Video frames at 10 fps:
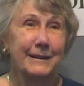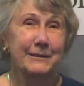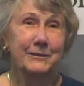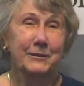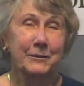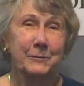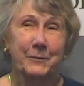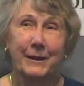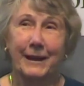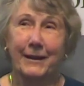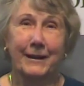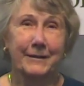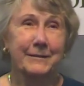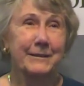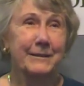And so I
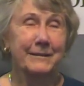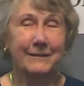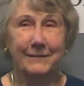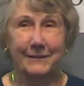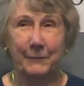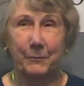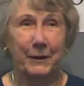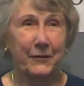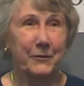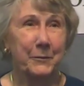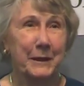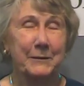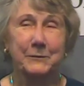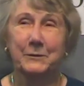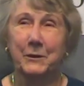got, that bothered me,
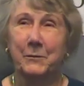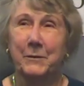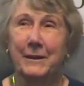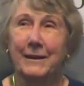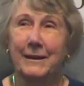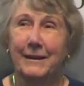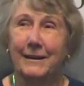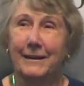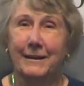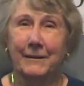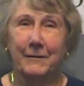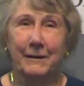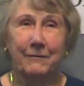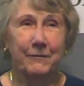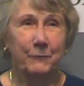and so
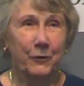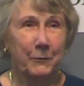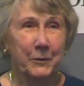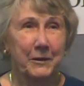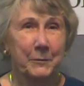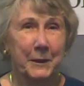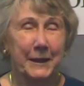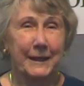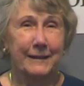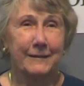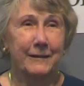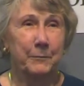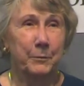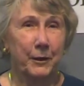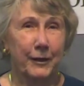formed a committee
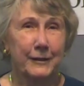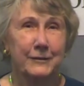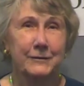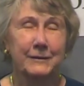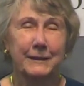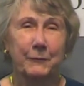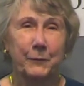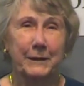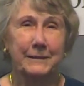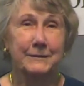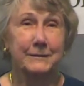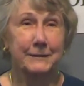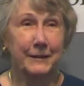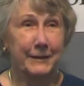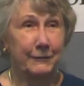called Parks, and we
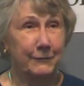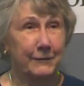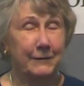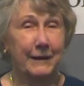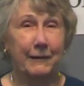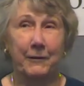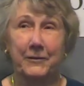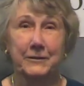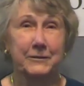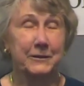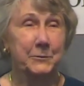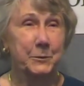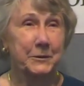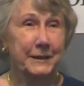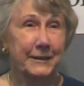studied how other cities
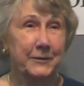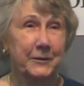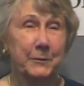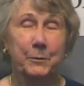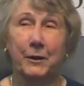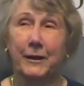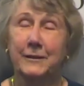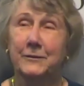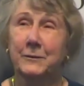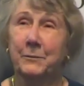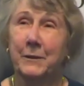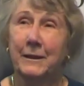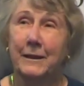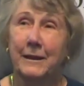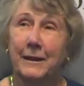protected their parks.
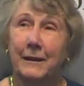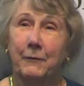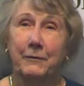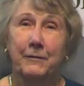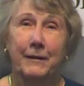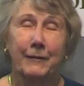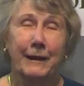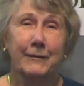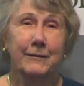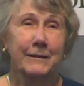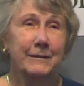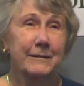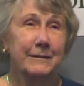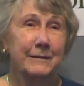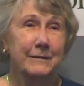And we found out
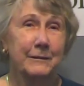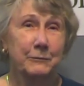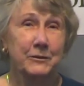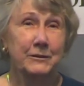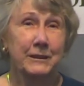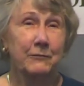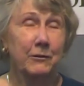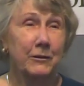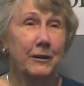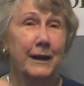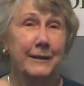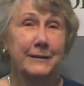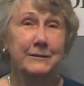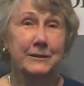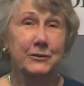that there was general law
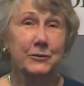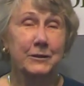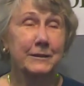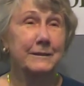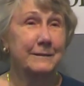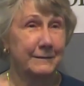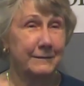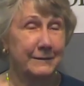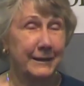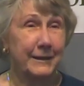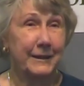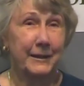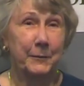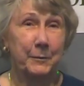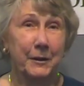that said you could
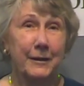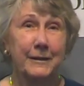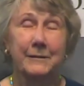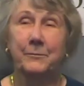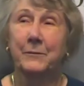dedicate a park.